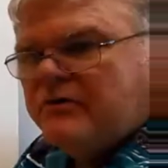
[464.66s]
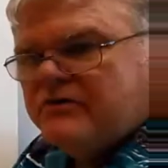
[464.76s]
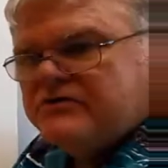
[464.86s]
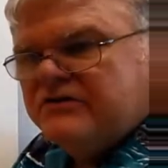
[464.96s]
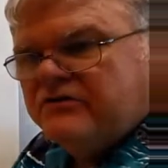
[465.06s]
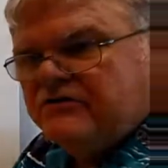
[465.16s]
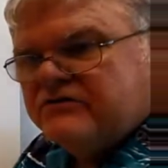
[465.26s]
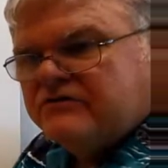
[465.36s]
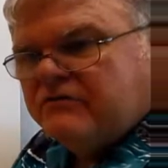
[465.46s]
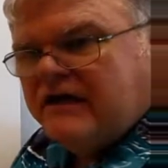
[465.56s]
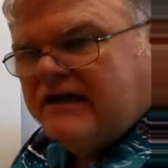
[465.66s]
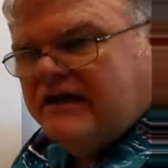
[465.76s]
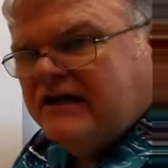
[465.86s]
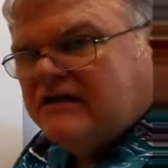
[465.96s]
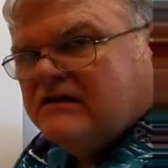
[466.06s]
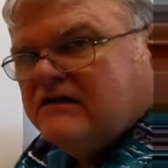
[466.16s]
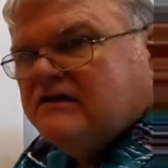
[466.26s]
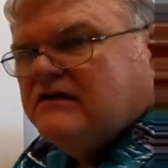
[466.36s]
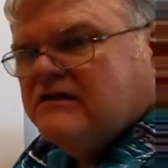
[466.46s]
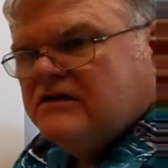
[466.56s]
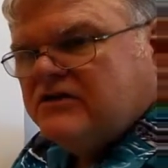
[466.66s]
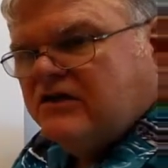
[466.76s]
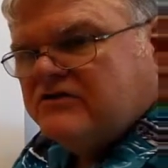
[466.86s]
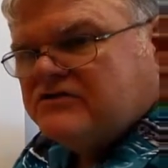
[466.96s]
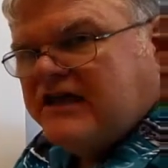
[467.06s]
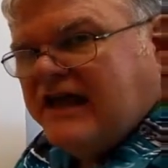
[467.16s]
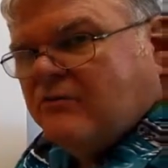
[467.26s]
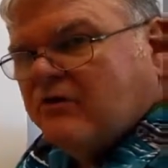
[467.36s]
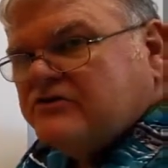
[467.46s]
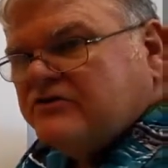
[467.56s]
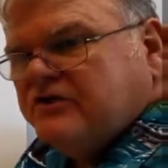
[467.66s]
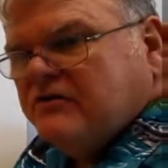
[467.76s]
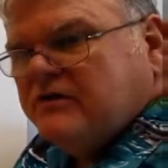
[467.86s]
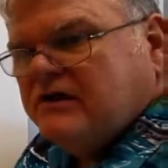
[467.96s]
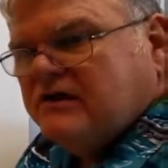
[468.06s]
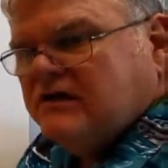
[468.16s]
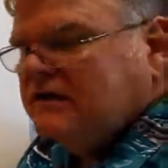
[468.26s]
person who's grading it to understand what you're doing,